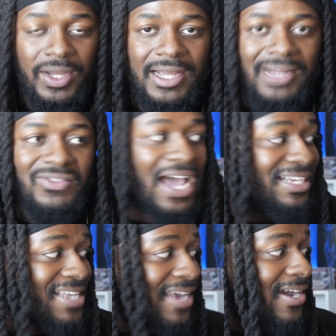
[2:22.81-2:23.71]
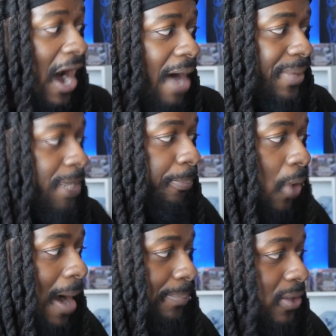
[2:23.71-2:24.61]
That is a common
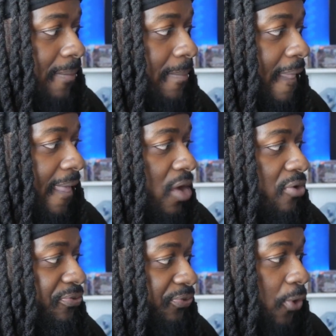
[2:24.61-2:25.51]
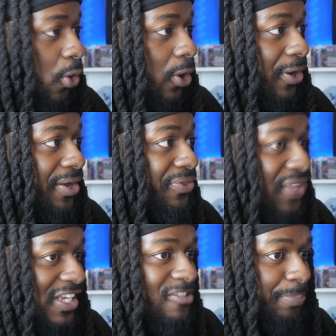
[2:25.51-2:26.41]
problem for
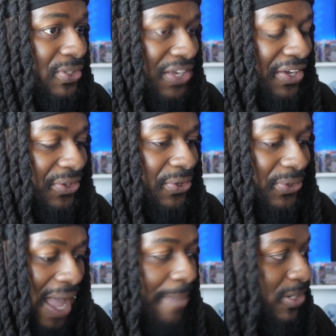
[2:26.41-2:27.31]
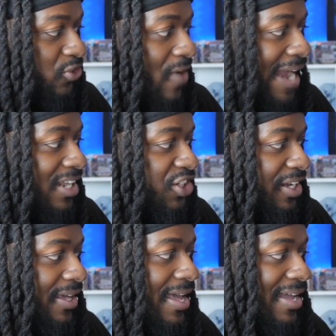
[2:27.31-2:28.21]
this particular Labyrinth
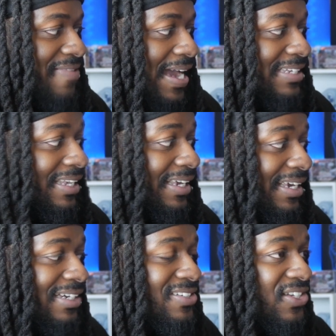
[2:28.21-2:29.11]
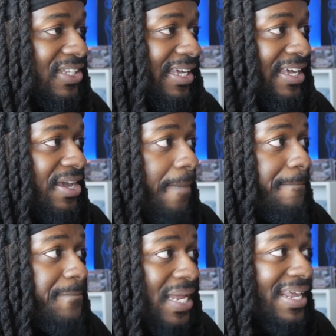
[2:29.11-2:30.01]
strategy that is easily
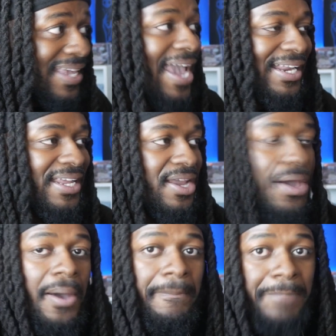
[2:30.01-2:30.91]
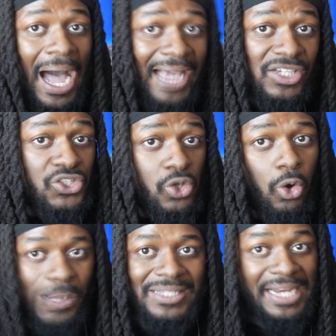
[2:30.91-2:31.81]
mitigated by Soul
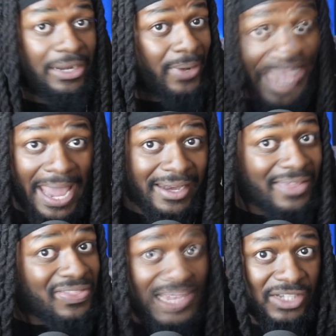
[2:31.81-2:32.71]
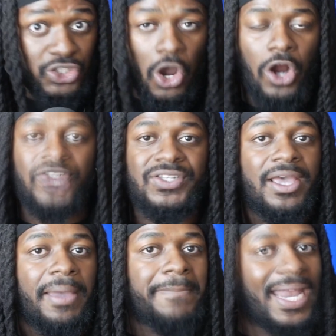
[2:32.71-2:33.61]
Resonator. Again, these cards
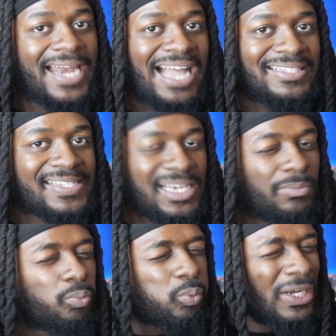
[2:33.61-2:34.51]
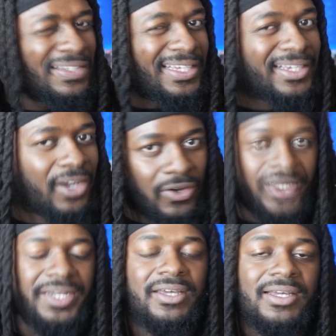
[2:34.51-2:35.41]
may not seem really
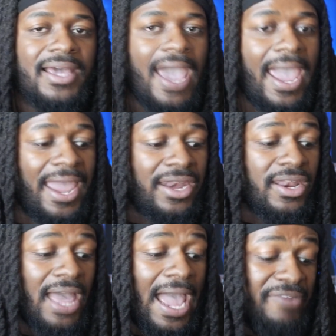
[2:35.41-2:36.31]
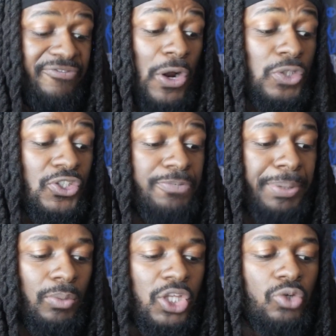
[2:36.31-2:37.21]
good and at first,
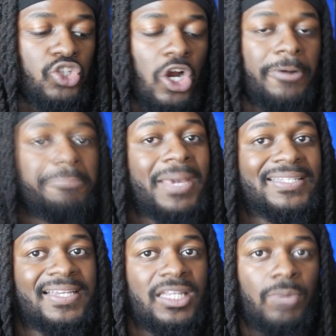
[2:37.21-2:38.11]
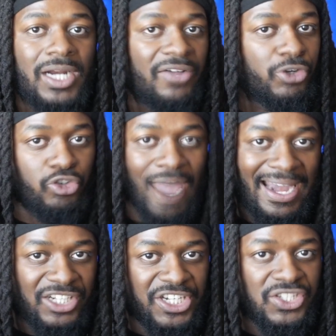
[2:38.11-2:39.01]
but when you start mixing them with other
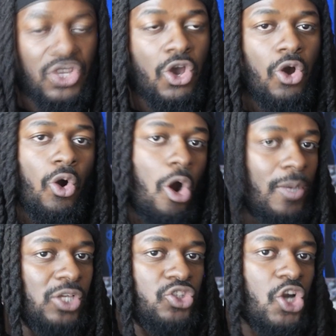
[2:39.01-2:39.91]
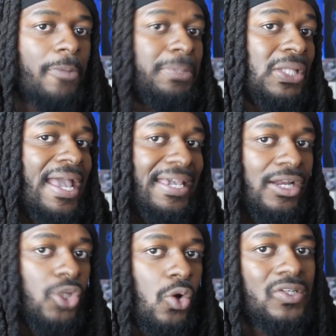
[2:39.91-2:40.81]
strategies, or when you start playing it
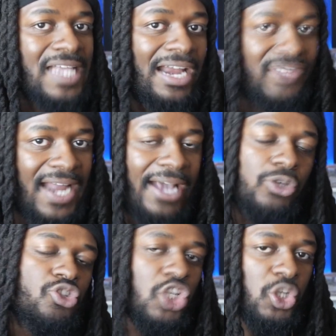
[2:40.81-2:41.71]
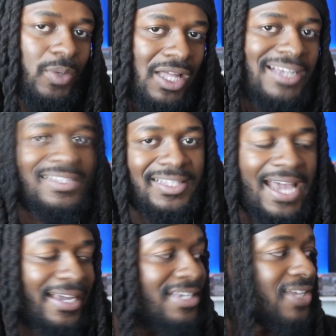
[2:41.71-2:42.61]
alongside of the deck, you start to realize that the
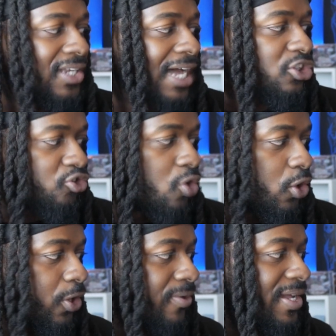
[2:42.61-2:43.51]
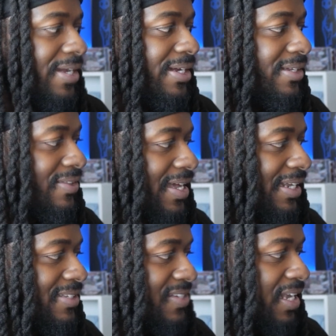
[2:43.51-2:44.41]
deck is a lot stronger than it seems.